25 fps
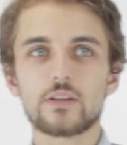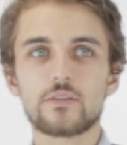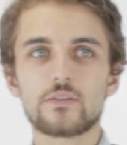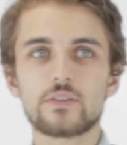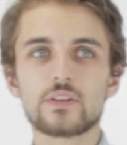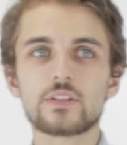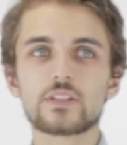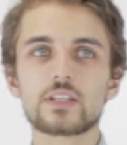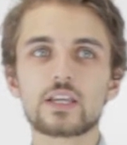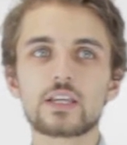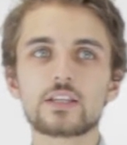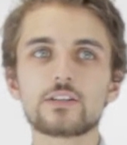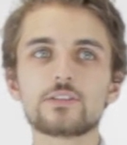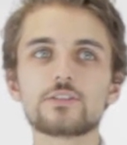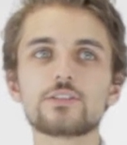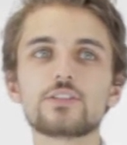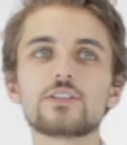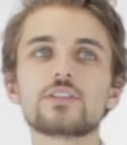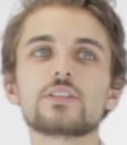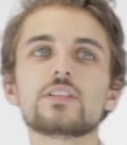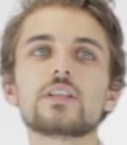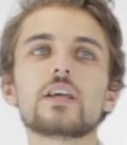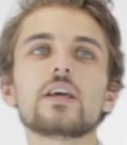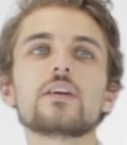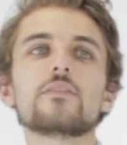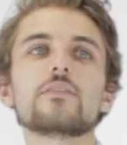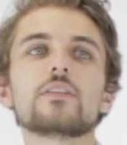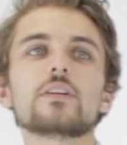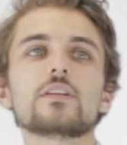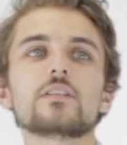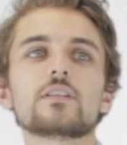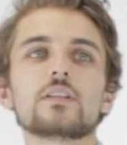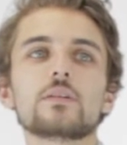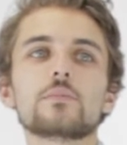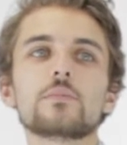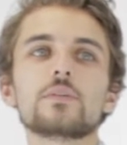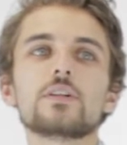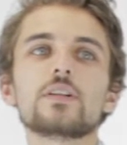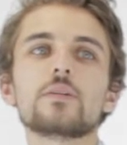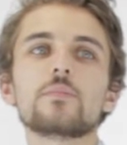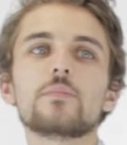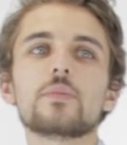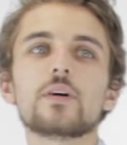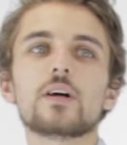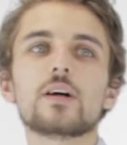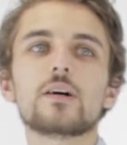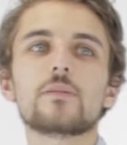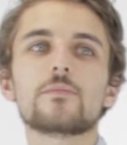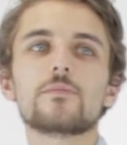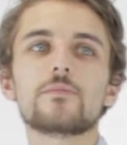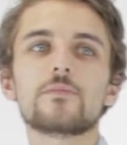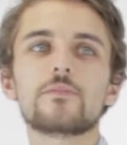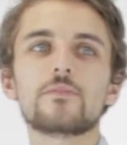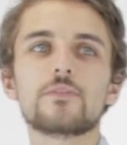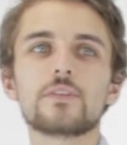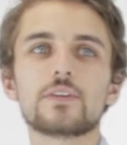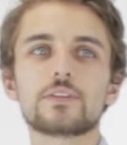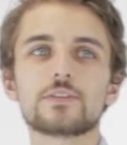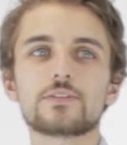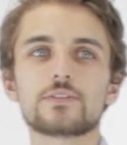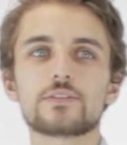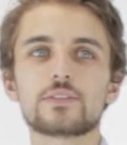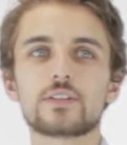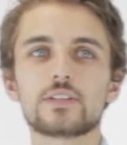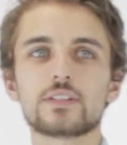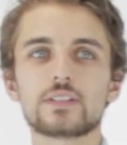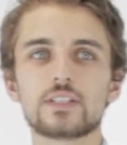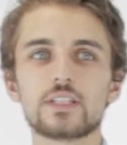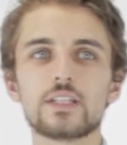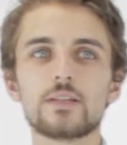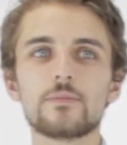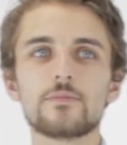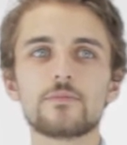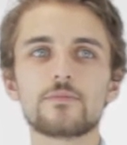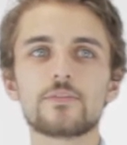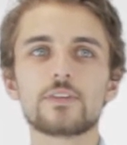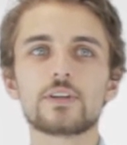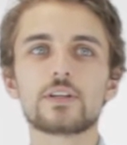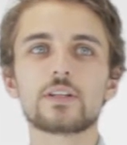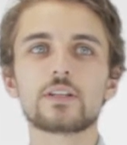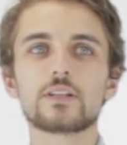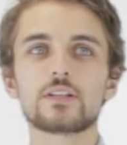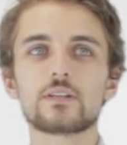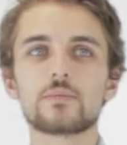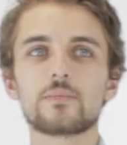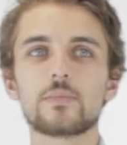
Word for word: This energy-saving Liberty pump features a deep-finned,